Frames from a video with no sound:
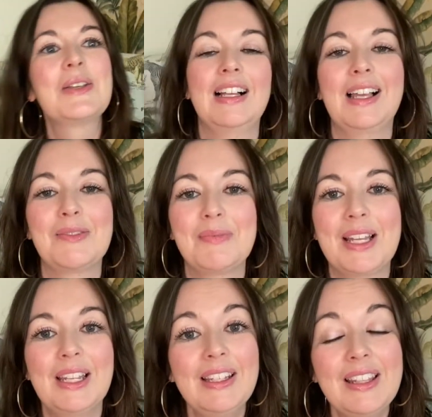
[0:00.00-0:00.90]

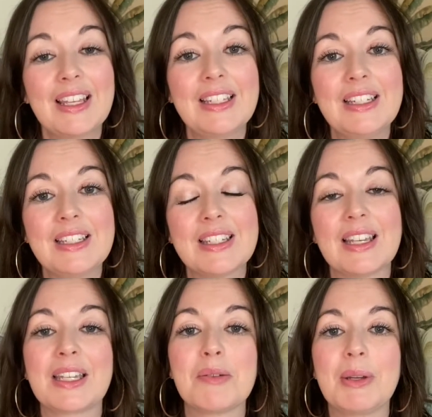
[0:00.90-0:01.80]
Another thing you need to
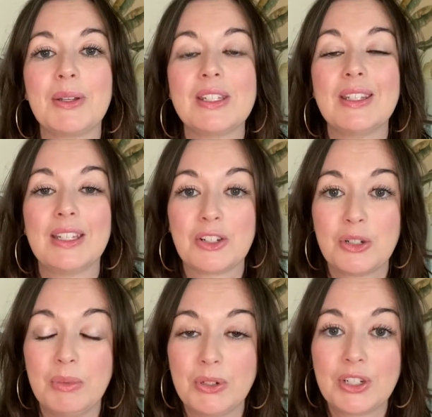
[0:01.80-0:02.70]
think about is the
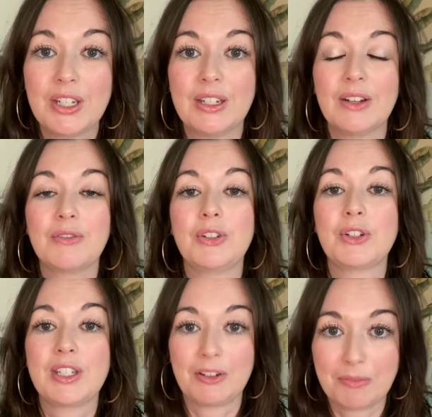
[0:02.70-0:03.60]
distribution of your
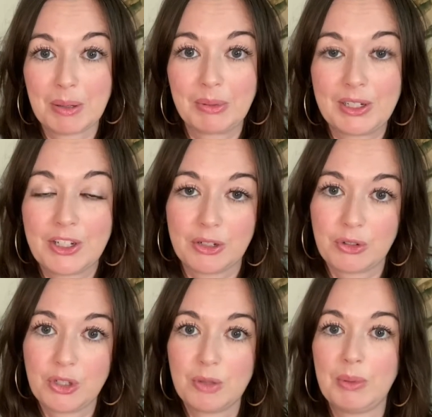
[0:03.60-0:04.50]
self-published
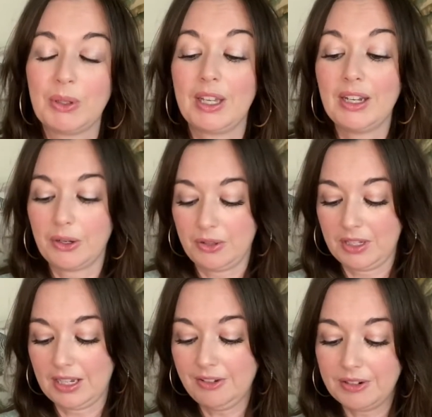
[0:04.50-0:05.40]
children's book. Now, the
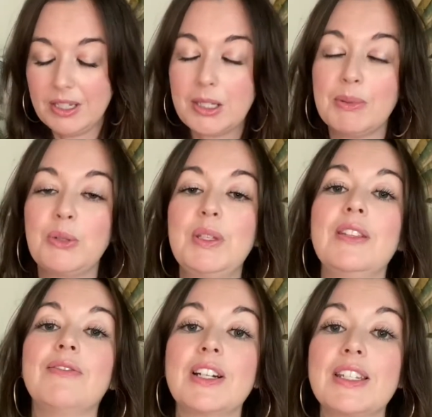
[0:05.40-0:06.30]
difference between the
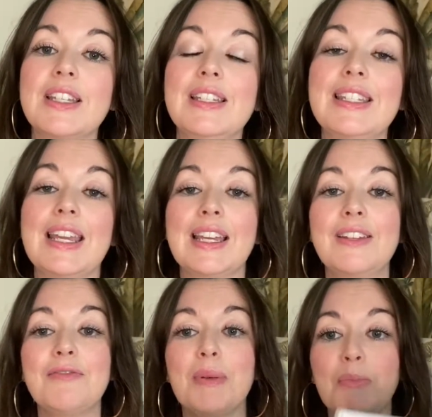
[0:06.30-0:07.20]
first and second
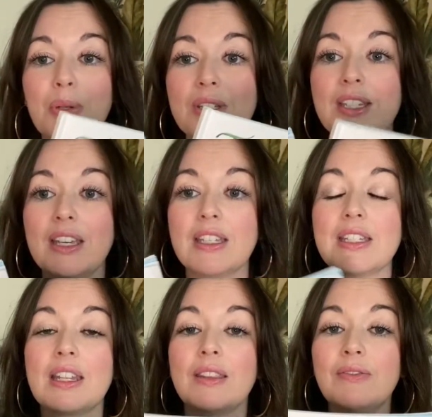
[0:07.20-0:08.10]
of my books
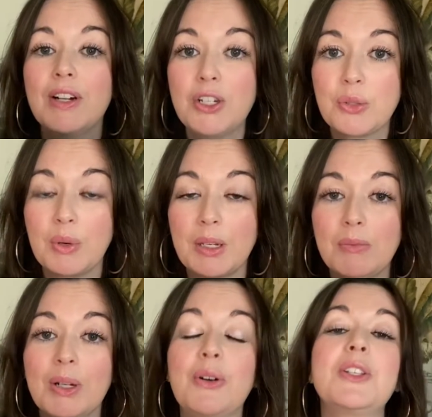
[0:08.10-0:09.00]
is the first one,
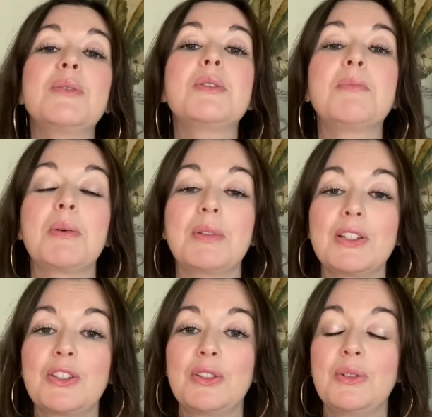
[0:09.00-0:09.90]
because it was
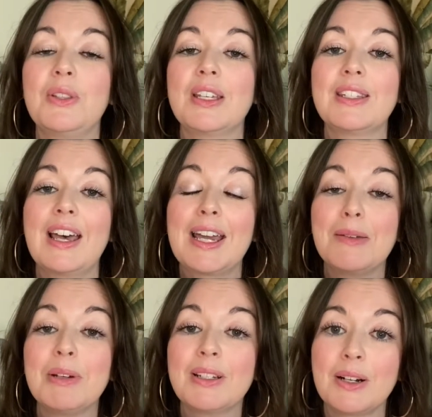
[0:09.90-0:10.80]
published through this
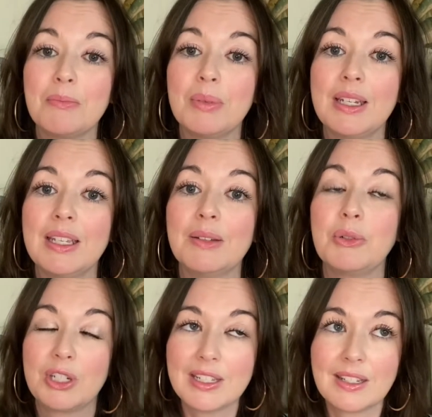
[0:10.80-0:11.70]
hybrid company,
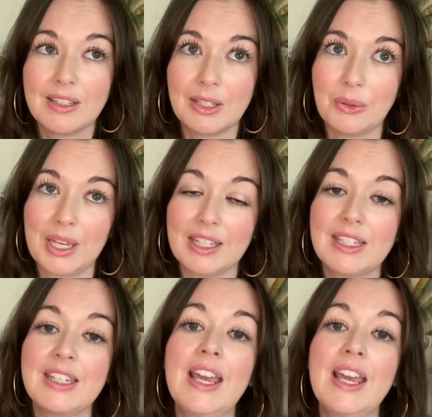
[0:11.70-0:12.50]
which is in the US,